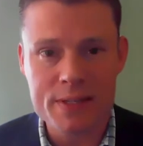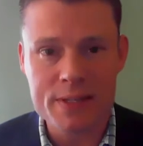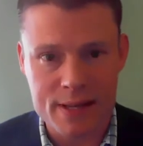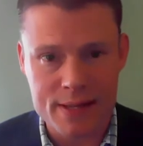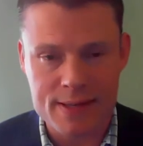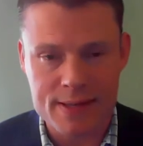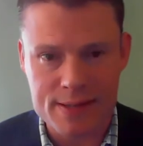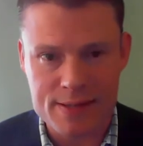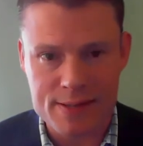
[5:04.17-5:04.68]

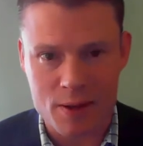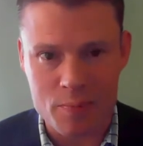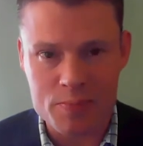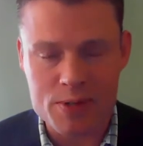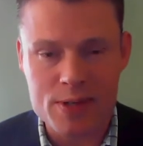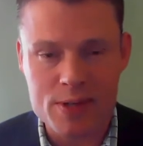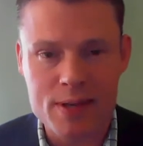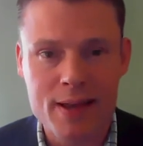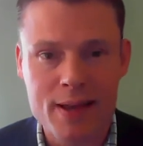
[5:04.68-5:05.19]
business
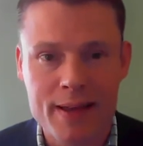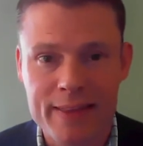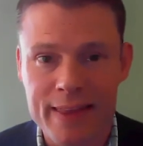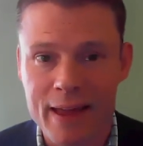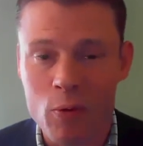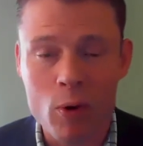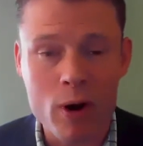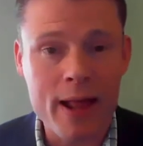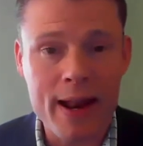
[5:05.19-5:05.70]
systems
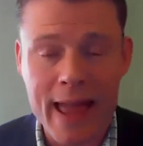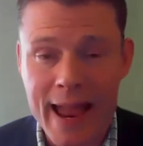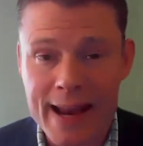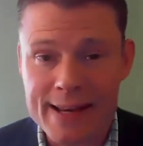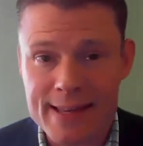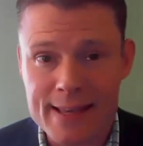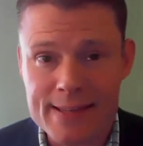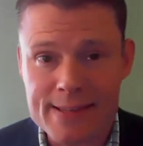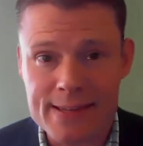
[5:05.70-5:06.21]
that we're not
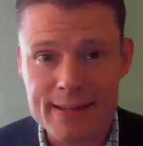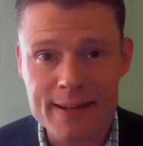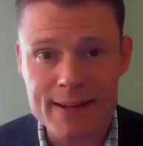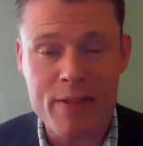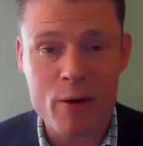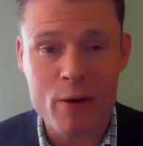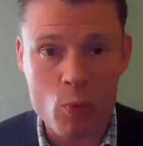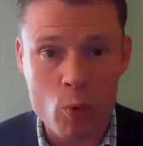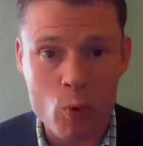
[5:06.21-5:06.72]
accessing
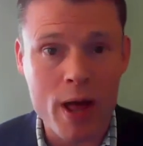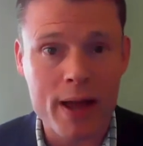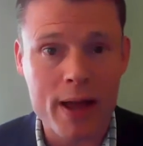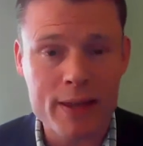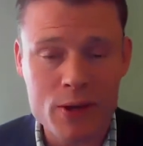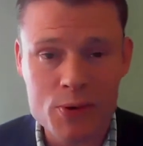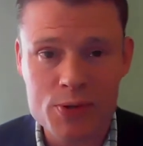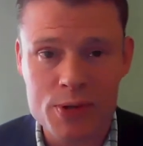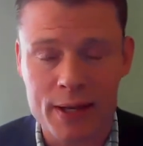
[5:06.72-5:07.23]
and that we're
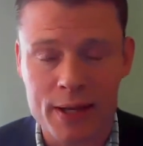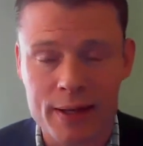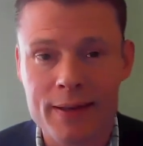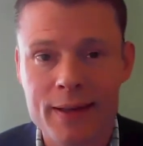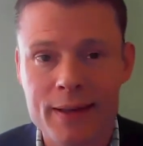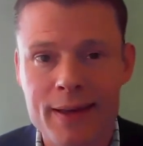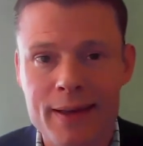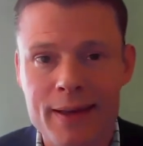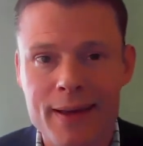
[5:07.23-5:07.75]
not using.
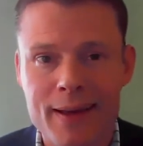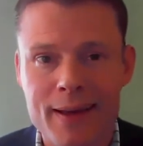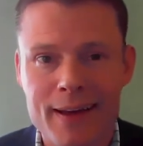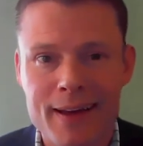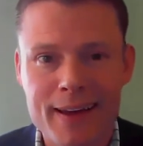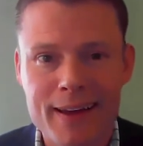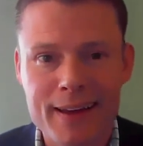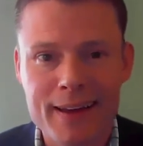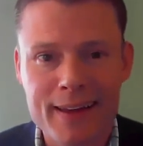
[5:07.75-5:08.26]

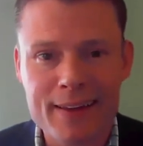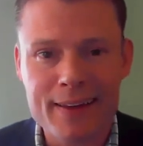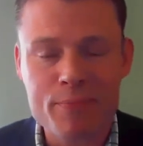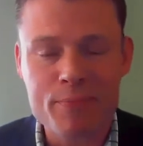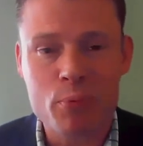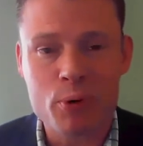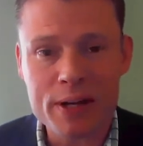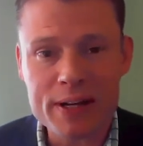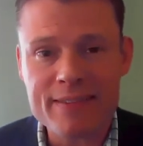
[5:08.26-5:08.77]

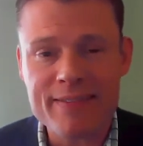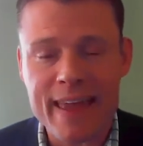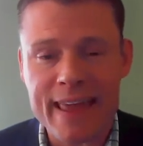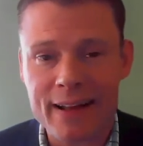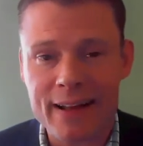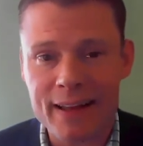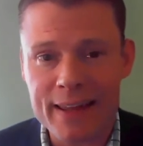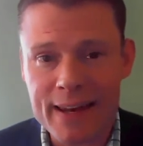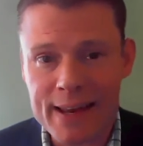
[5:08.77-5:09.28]
Predictive
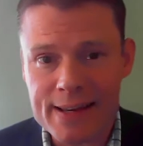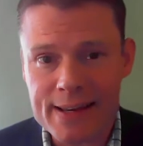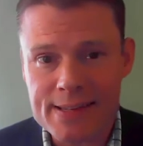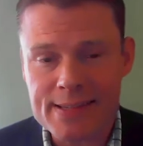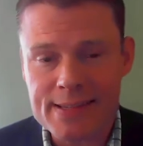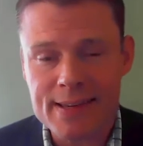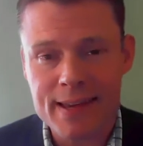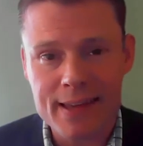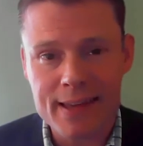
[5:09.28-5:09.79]

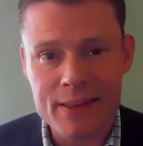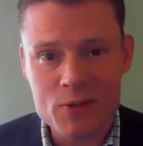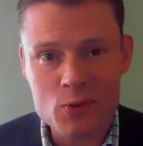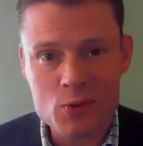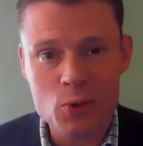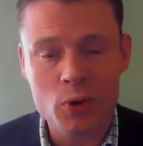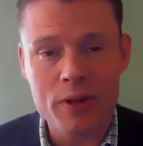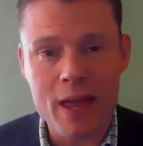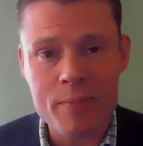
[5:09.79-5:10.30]
analytics and the
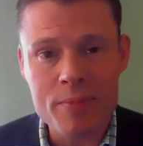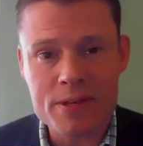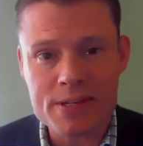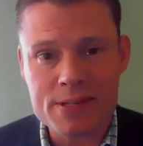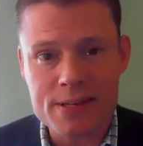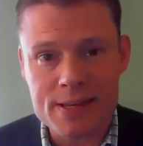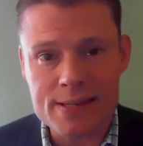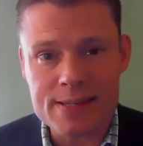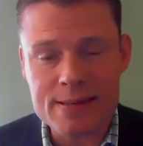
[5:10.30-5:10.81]
tool
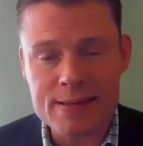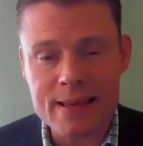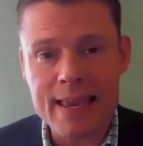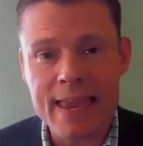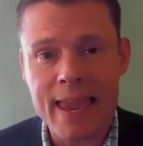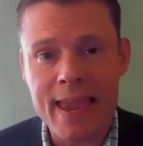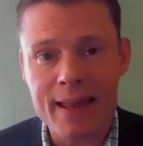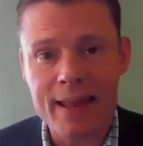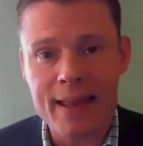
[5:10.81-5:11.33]
Nemesis
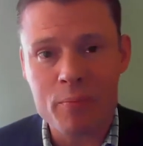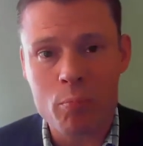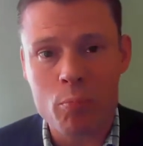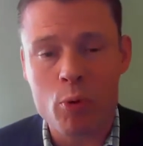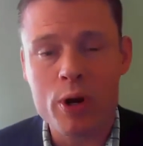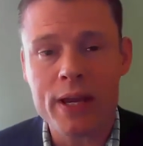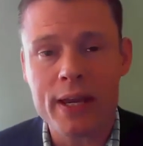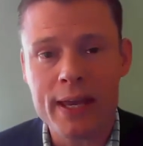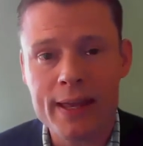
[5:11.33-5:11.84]
can
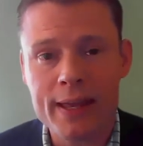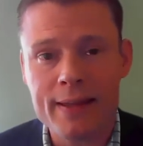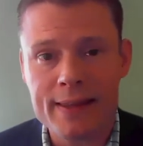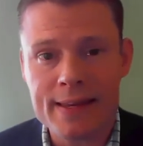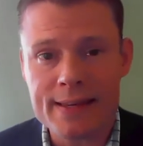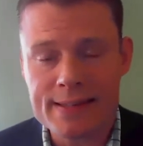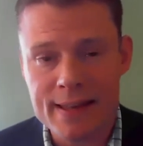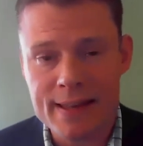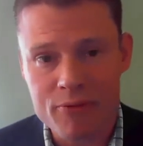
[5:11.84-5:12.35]
bring in
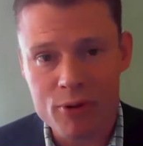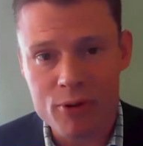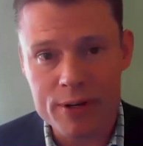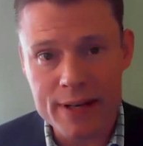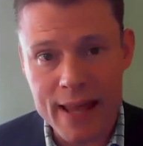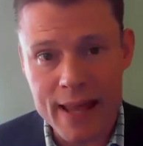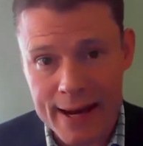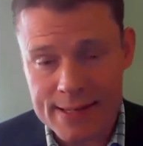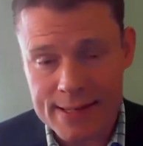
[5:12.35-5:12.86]
these
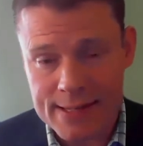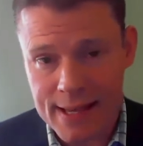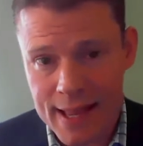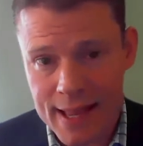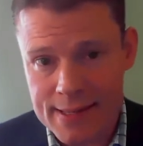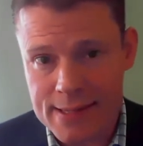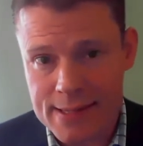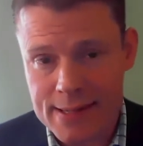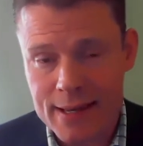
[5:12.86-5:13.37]
different data
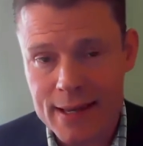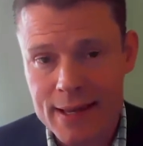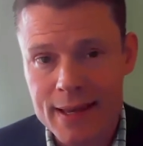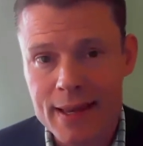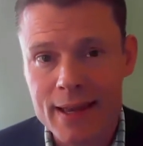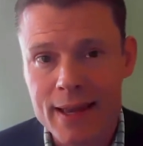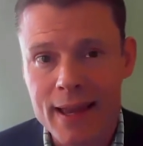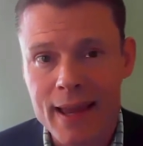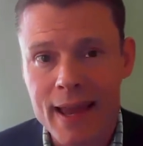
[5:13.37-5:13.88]
sets
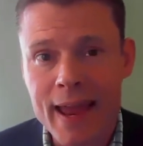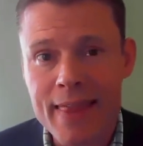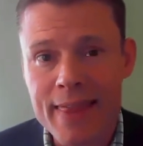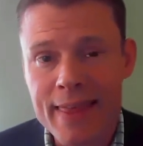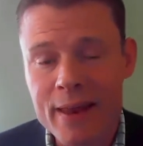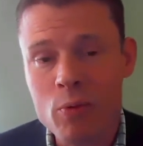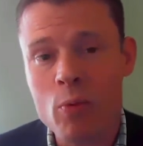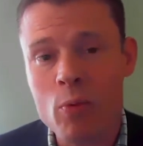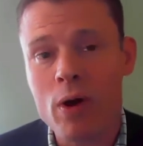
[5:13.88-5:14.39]

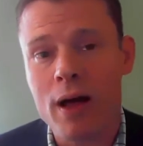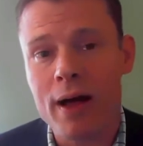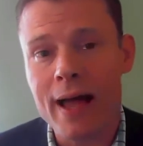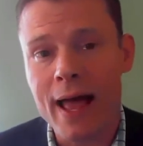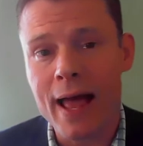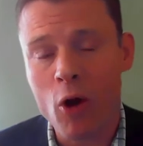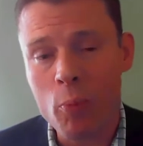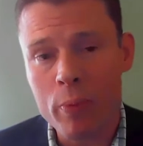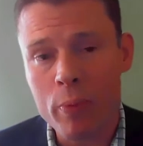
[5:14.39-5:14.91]
and then
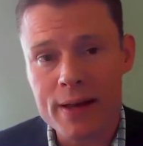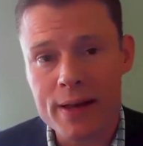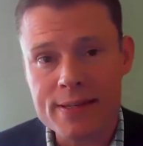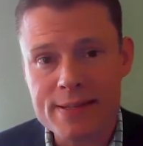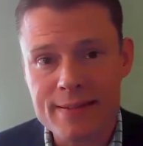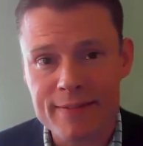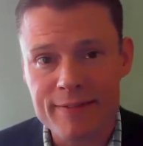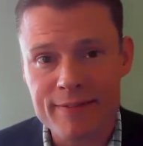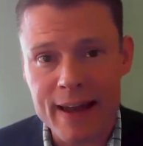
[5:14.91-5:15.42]
help
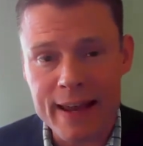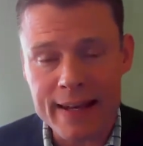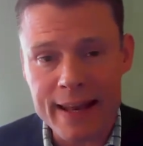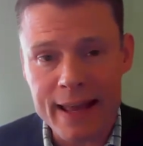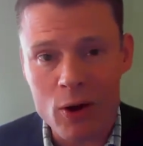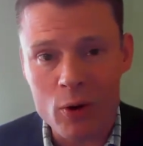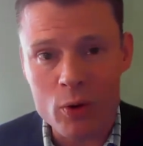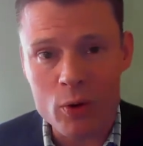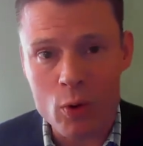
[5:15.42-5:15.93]
us
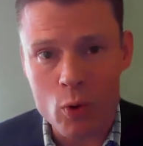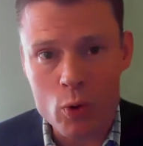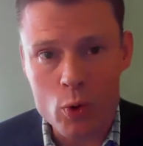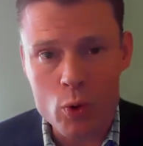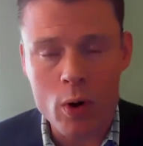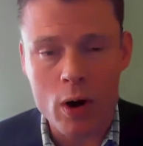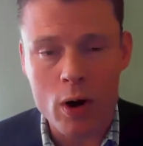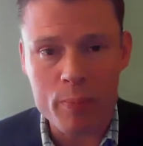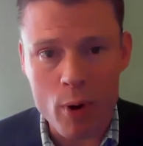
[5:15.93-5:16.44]
find out
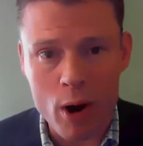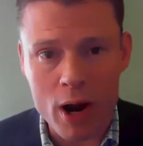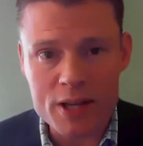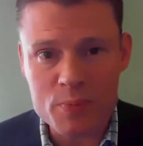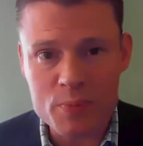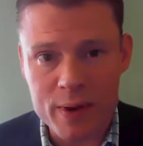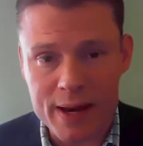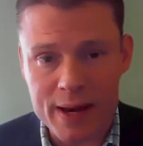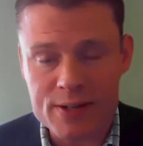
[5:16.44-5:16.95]
who our
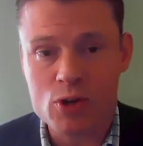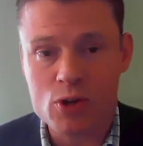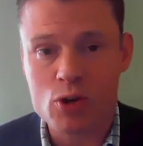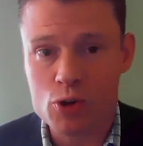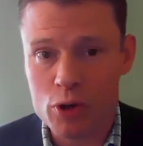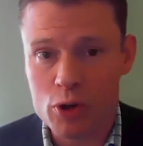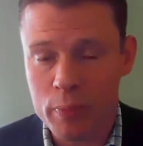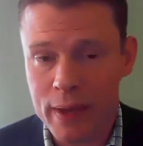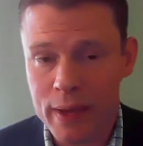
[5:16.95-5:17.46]
prospects
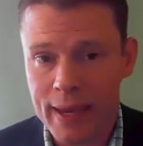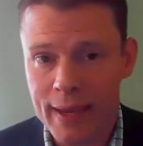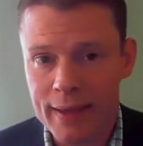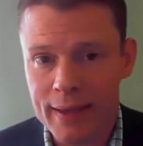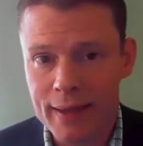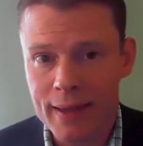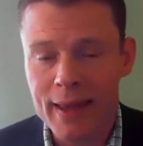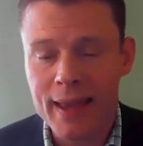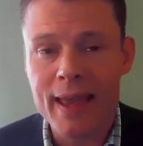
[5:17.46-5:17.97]
should be